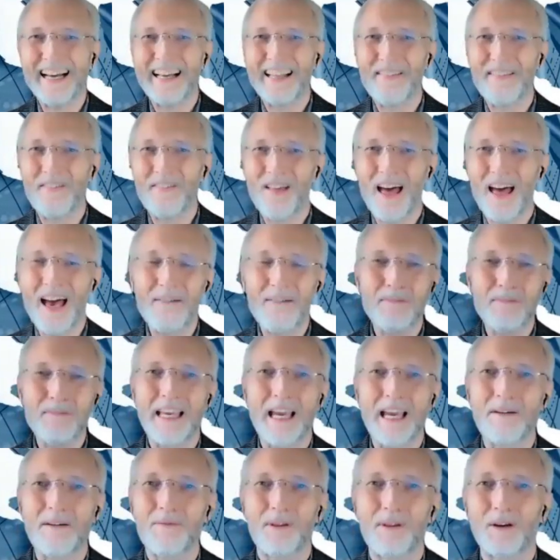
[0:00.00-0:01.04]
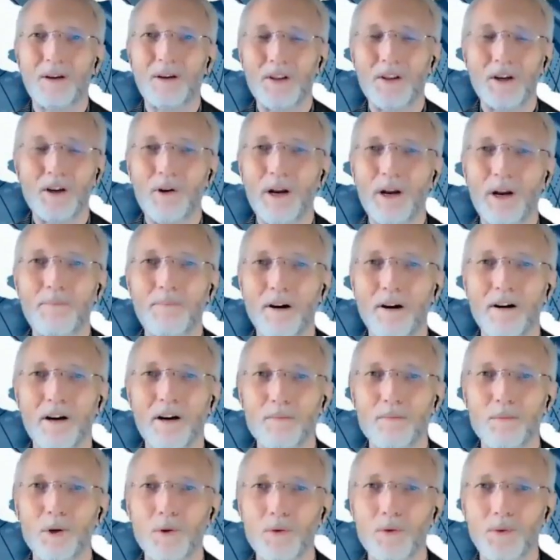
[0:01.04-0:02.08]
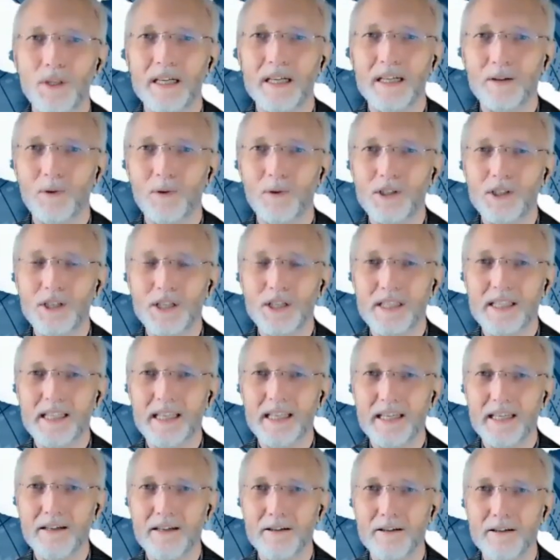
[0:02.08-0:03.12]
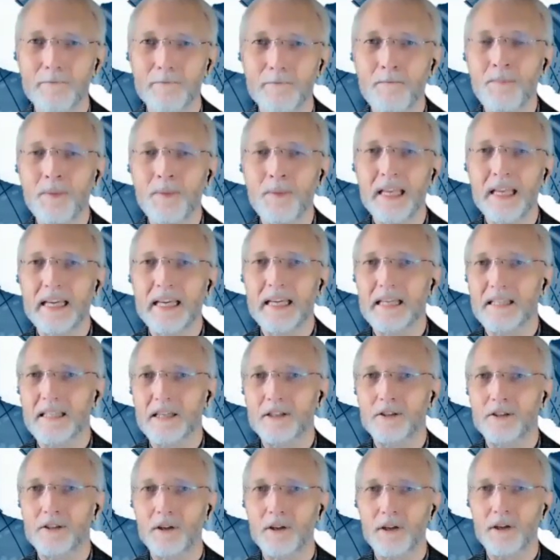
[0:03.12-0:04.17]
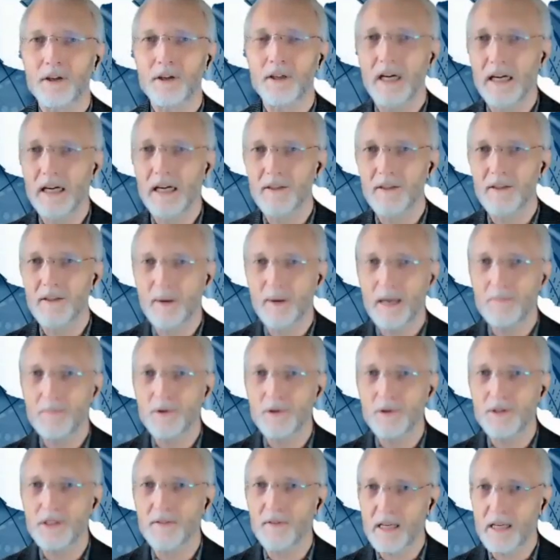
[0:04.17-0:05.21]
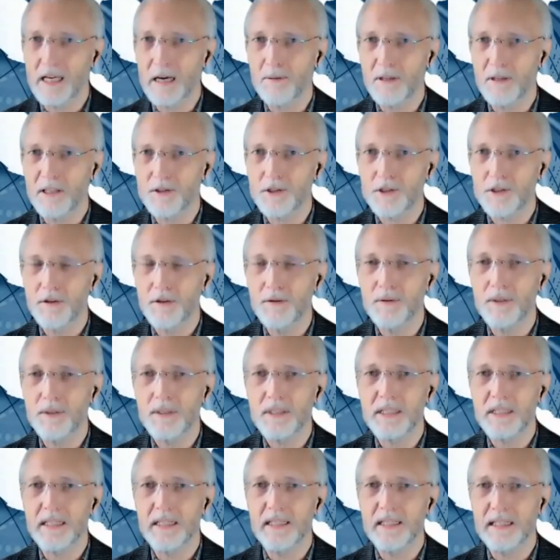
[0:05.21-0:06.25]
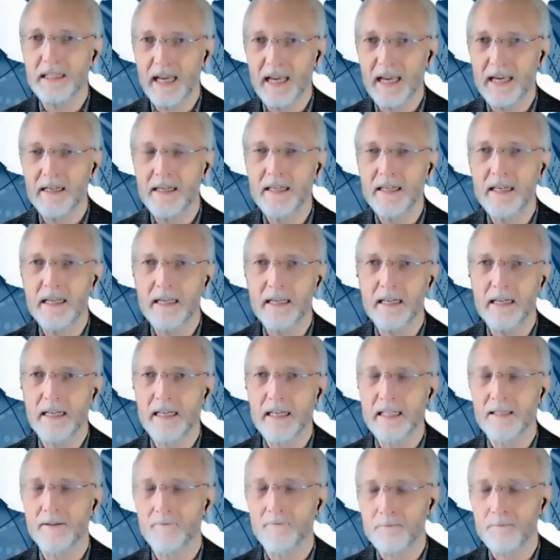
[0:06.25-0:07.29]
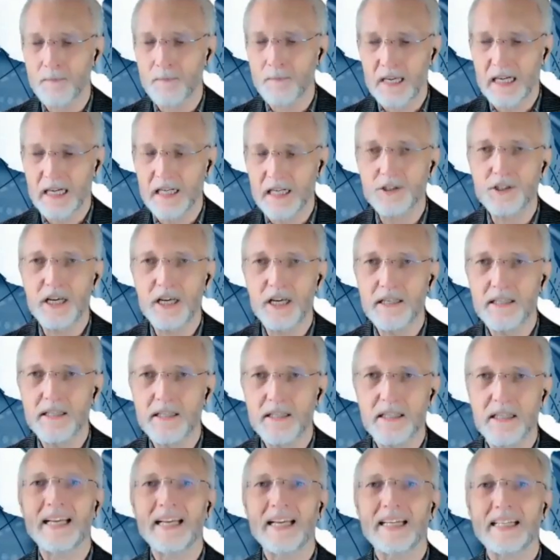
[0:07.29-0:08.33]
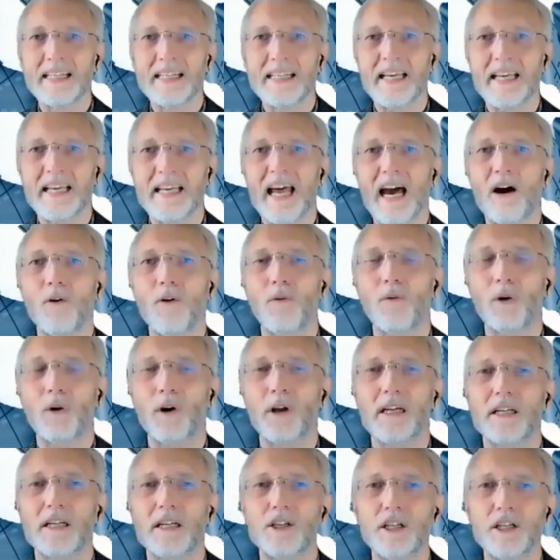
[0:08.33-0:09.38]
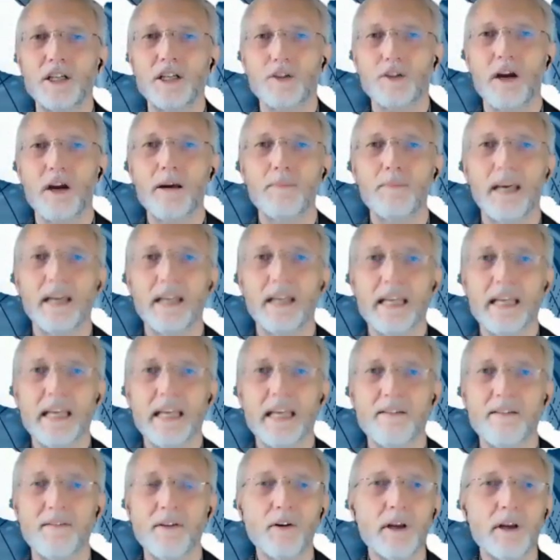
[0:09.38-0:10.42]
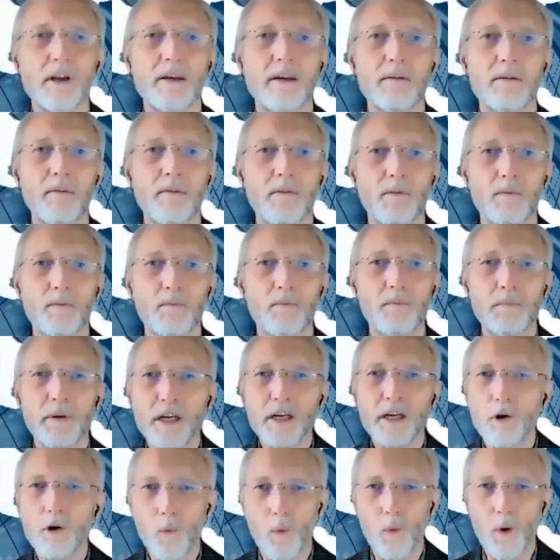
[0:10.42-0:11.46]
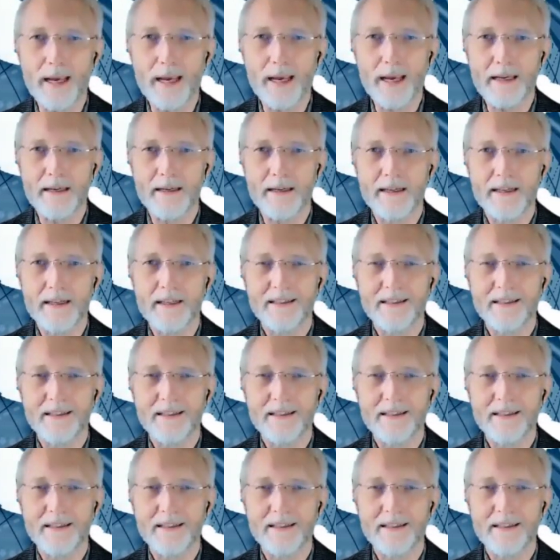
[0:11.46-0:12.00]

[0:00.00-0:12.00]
And that became the great part about what you see here is I took the papers of a couple of students, Aiden and Chase, to say, now we're going to describe that in a very bigger way,